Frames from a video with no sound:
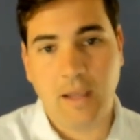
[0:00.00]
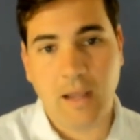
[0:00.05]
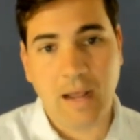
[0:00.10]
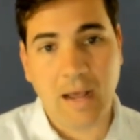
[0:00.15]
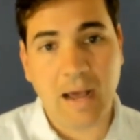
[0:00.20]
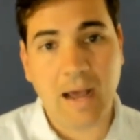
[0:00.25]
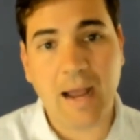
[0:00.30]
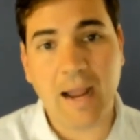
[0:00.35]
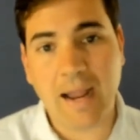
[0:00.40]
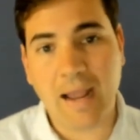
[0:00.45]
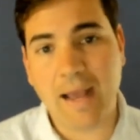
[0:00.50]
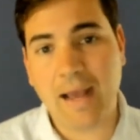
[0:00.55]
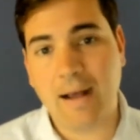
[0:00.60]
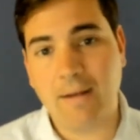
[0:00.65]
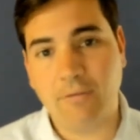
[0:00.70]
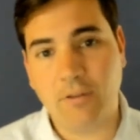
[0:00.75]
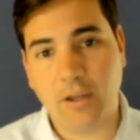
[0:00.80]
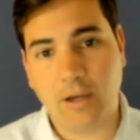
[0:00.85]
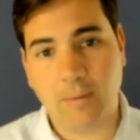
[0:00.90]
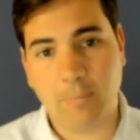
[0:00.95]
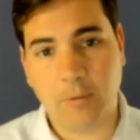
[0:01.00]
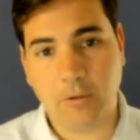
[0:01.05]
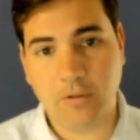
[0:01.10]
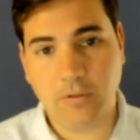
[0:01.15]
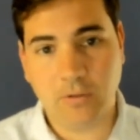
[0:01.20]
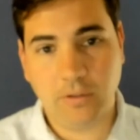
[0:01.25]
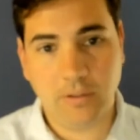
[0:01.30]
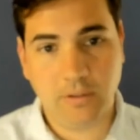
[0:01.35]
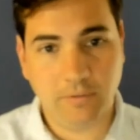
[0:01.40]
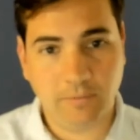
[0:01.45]
I have the
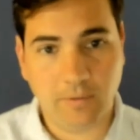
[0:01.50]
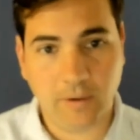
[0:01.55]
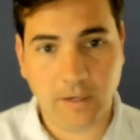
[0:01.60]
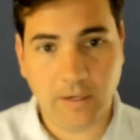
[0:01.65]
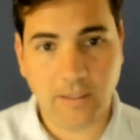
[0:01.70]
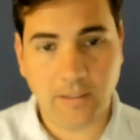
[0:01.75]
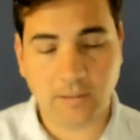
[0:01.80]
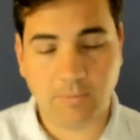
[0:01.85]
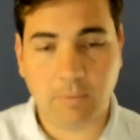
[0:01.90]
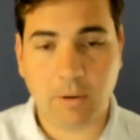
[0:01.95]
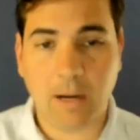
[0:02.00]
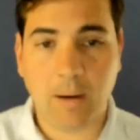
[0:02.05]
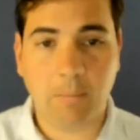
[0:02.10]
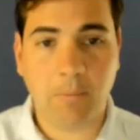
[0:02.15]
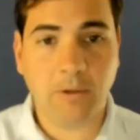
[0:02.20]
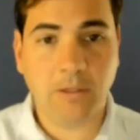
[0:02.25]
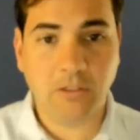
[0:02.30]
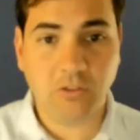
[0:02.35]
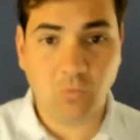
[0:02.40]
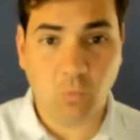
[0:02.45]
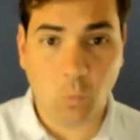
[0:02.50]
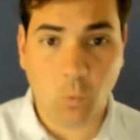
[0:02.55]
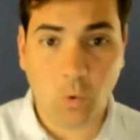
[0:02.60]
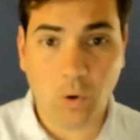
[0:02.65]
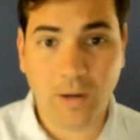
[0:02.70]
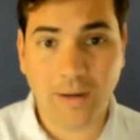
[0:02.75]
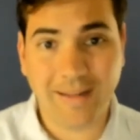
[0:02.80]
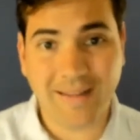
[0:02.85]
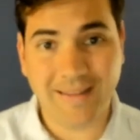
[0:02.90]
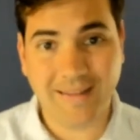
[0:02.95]
opportunity to finance properties.
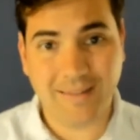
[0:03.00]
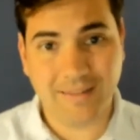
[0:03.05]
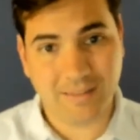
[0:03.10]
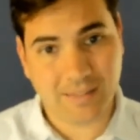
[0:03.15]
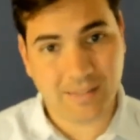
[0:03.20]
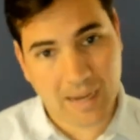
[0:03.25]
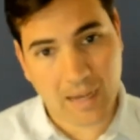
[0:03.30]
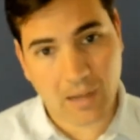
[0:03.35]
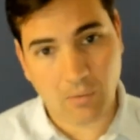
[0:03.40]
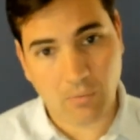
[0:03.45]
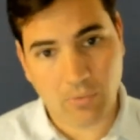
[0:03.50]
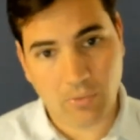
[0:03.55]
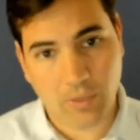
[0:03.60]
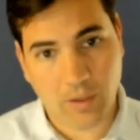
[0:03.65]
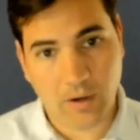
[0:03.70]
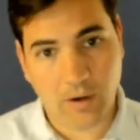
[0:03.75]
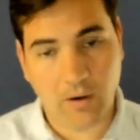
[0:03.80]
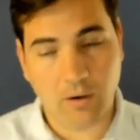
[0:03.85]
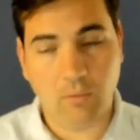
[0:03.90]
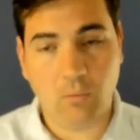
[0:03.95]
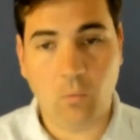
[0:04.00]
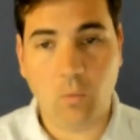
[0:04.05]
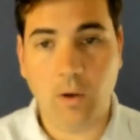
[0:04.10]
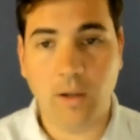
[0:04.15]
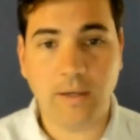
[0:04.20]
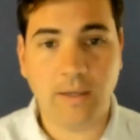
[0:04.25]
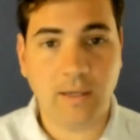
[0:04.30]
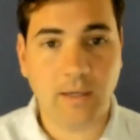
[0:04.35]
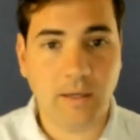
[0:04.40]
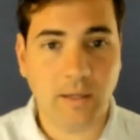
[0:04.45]
What is out there?
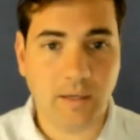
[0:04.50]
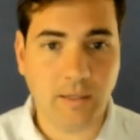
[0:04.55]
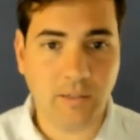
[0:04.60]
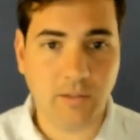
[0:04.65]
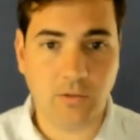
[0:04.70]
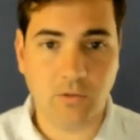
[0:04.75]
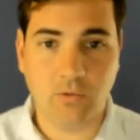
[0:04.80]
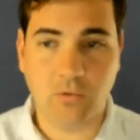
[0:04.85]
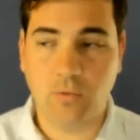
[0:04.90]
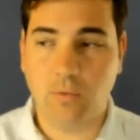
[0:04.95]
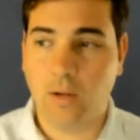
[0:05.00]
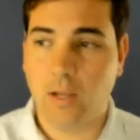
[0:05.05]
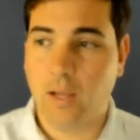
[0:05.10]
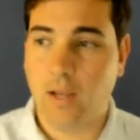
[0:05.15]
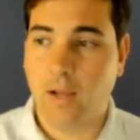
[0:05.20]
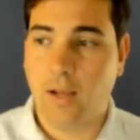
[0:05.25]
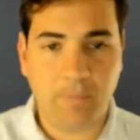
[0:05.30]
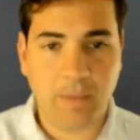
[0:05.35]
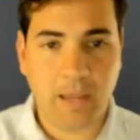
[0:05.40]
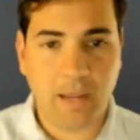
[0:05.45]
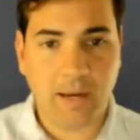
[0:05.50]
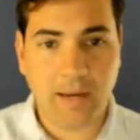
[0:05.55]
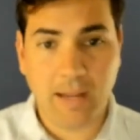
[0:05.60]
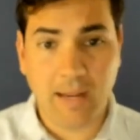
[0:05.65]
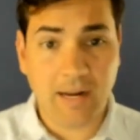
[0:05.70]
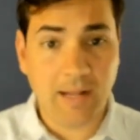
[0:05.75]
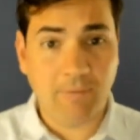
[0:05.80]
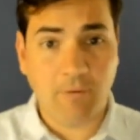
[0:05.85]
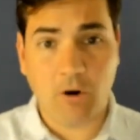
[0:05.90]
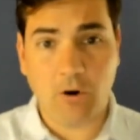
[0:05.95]
What can I do? And
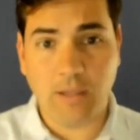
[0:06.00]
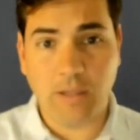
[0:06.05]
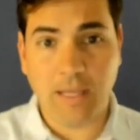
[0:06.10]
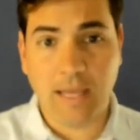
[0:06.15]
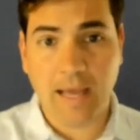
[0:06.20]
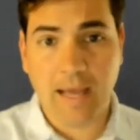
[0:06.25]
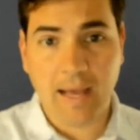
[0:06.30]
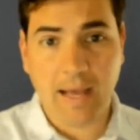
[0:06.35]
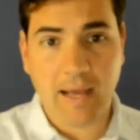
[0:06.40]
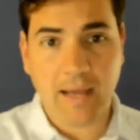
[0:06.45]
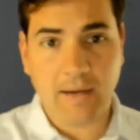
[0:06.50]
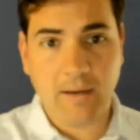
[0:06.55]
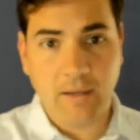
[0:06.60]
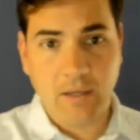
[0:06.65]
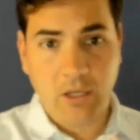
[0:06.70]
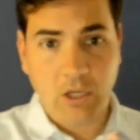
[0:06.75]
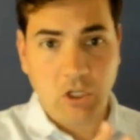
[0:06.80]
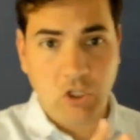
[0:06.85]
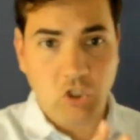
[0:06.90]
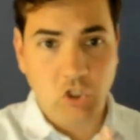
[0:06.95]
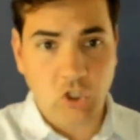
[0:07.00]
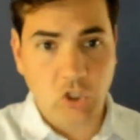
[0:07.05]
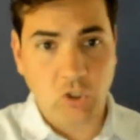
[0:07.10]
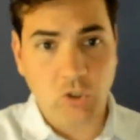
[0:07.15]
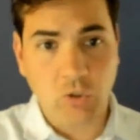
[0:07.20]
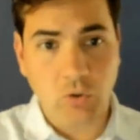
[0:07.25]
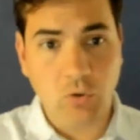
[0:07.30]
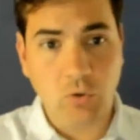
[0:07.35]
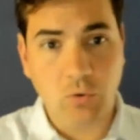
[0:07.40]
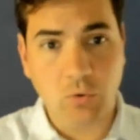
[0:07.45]
I've already had
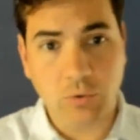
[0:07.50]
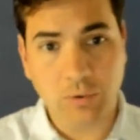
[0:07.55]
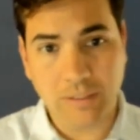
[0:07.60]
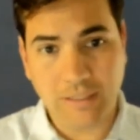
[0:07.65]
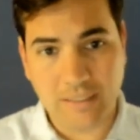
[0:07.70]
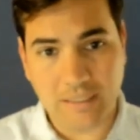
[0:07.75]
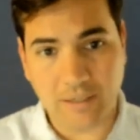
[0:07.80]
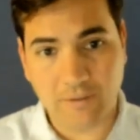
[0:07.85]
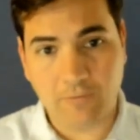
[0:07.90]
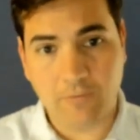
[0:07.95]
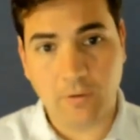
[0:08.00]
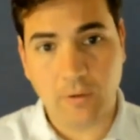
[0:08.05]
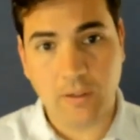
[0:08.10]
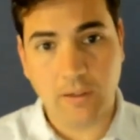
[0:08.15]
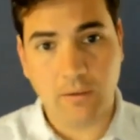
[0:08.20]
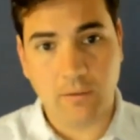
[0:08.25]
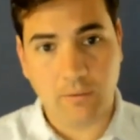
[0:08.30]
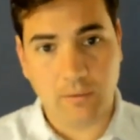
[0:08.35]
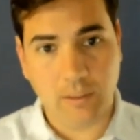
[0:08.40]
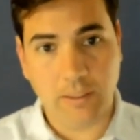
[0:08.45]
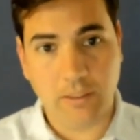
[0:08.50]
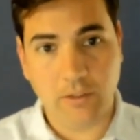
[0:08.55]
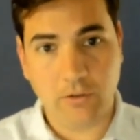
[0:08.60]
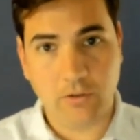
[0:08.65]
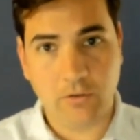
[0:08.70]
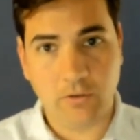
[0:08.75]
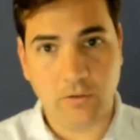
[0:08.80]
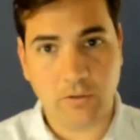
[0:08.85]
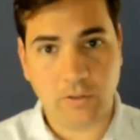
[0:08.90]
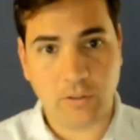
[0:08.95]
two different
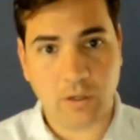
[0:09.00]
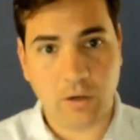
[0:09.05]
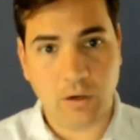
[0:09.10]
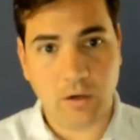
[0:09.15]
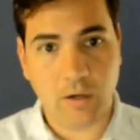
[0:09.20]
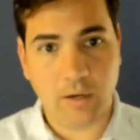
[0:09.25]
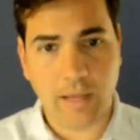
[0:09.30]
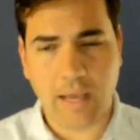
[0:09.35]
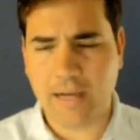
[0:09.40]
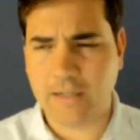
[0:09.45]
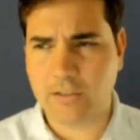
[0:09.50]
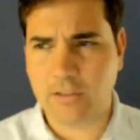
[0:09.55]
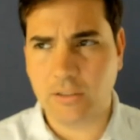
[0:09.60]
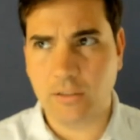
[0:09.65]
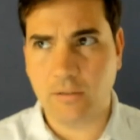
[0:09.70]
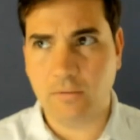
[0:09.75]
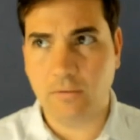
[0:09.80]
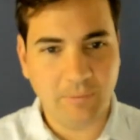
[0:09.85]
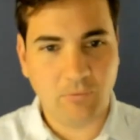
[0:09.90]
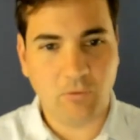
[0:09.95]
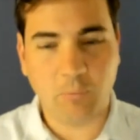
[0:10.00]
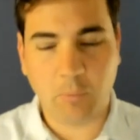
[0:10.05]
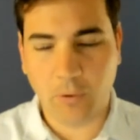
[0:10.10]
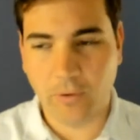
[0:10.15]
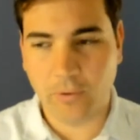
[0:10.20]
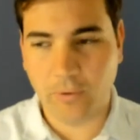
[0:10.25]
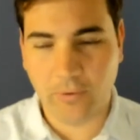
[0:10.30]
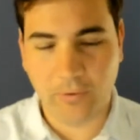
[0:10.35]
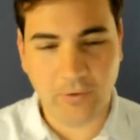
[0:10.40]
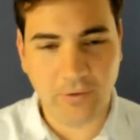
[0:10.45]
lenders on. Actually,
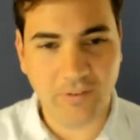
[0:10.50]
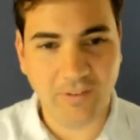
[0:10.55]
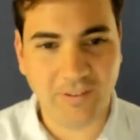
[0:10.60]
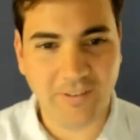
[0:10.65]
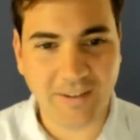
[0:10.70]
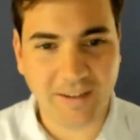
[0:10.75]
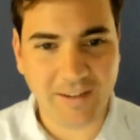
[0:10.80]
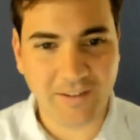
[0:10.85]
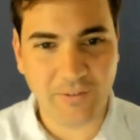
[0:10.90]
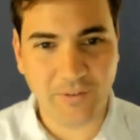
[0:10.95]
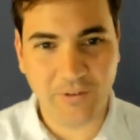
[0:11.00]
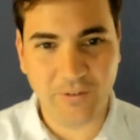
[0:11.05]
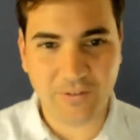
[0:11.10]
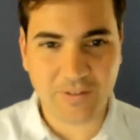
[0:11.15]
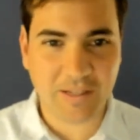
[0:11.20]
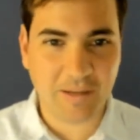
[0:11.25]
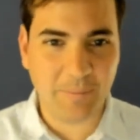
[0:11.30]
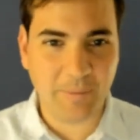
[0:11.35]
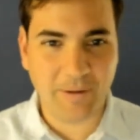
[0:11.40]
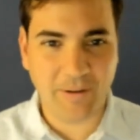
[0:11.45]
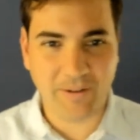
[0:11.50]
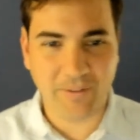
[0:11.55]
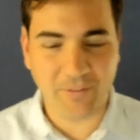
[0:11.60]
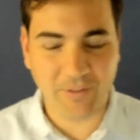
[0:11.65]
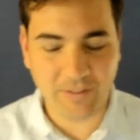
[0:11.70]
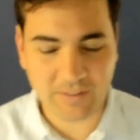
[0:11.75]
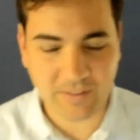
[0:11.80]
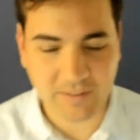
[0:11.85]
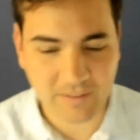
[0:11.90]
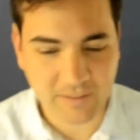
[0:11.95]
spoiler alert, the second lender is coming on
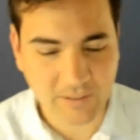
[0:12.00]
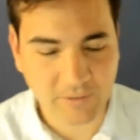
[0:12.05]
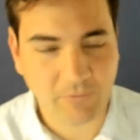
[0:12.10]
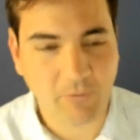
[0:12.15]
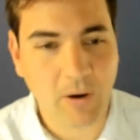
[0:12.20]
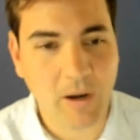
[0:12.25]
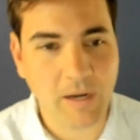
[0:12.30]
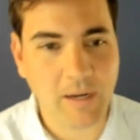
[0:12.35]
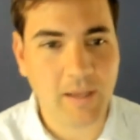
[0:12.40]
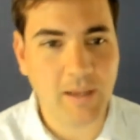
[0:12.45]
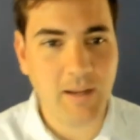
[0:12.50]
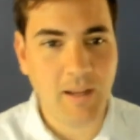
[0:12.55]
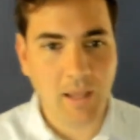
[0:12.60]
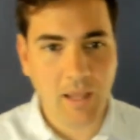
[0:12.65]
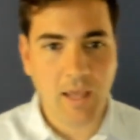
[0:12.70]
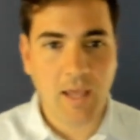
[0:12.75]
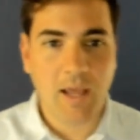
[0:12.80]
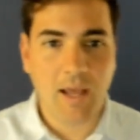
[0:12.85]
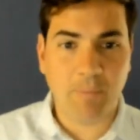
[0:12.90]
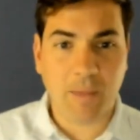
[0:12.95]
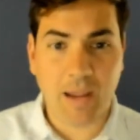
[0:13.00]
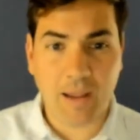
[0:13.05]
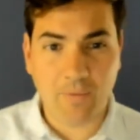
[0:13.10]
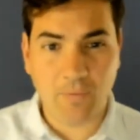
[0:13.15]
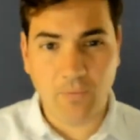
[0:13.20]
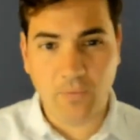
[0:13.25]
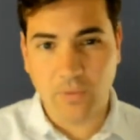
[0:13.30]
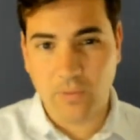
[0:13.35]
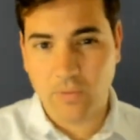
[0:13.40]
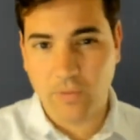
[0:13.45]
this Friday.
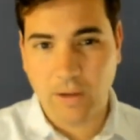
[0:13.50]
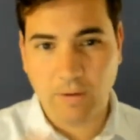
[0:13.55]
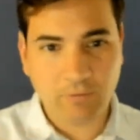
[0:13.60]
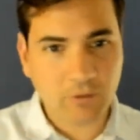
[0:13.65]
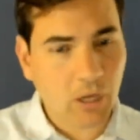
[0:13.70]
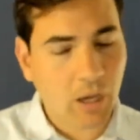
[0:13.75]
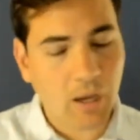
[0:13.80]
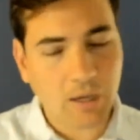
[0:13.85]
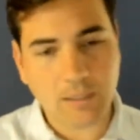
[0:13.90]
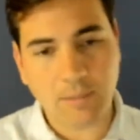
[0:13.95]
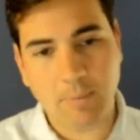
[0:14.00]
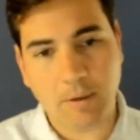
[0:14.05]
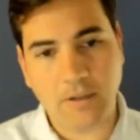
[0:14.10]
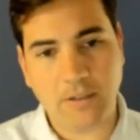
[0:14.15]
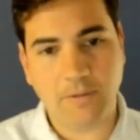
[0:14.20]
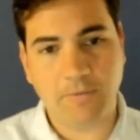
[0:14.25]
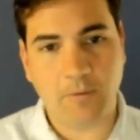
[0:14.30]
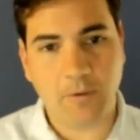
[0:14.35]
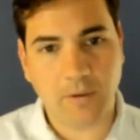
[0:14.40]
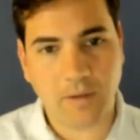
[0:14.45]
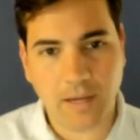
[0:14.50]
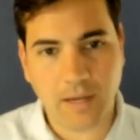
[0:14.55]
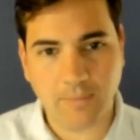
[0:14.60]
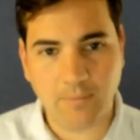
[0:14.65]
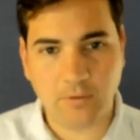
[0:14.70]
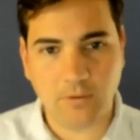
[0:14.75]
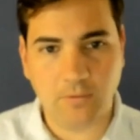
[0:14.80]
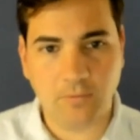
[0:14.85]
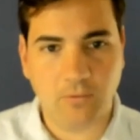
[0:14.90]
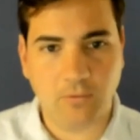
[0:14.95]
And they've talked about different
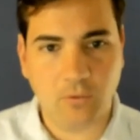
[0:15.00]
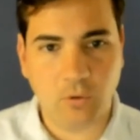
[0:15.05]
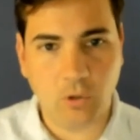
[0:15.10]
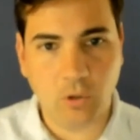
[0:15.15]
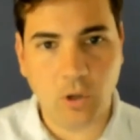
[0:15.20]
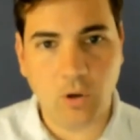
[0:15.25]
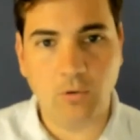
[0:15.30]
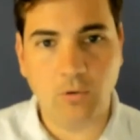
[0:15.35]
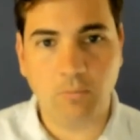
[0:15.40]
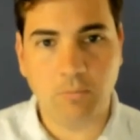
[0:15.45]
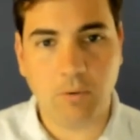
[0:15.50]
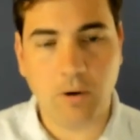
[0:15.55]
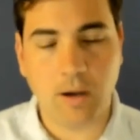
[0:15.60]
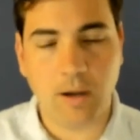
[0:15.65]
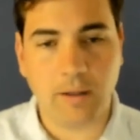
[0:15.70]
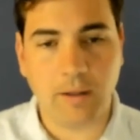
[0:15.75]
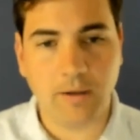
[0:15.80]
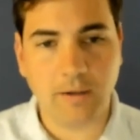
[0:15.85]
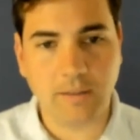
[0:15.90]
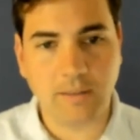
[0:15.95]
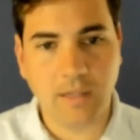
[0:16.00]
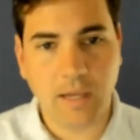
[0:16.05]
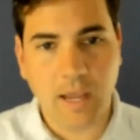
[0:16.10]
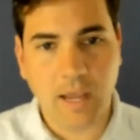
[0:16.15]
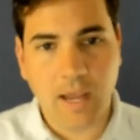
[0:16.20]
types of loan products.